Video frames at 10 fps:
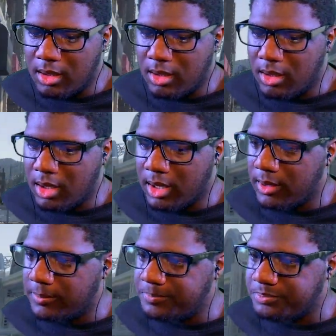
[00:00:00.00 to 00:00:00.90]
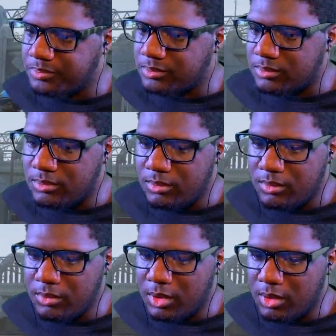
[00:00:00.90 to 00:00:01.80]
Okay.
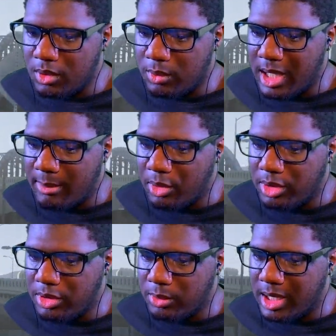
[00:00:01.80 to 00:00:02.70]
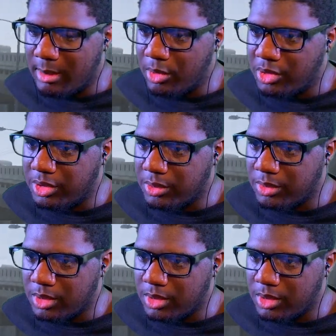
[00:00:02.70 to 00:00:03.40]
We got more to do. We got more to do.